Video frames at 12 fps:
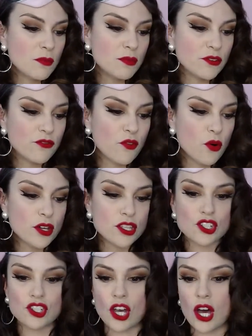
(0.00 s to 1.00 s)
before the
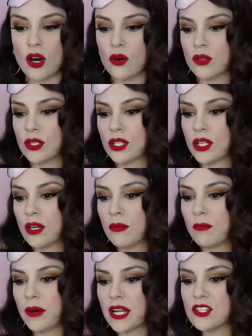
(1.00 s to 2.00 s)
show,
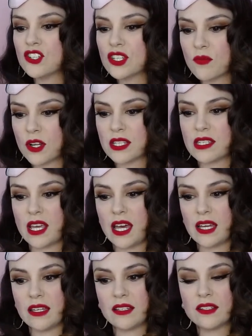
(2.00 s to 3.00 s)
but I just want to
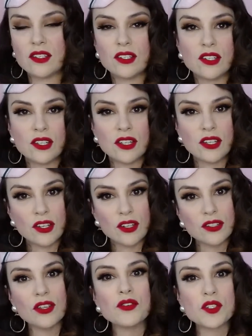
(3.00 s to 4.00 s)
say,
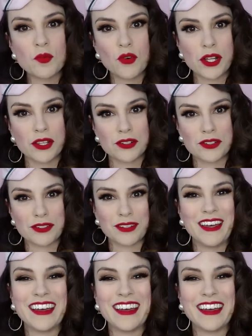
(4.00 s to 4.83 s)
no spoilers.